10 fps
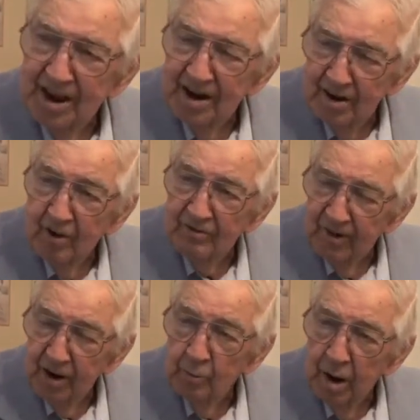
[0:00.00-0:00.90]
got along
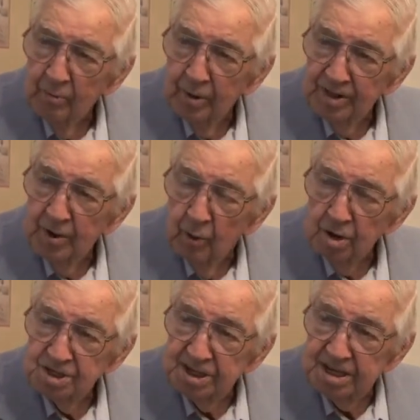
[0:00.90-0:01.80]
very well with the
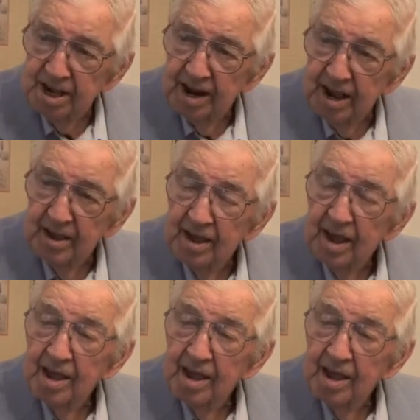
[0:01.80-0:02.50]
horses, and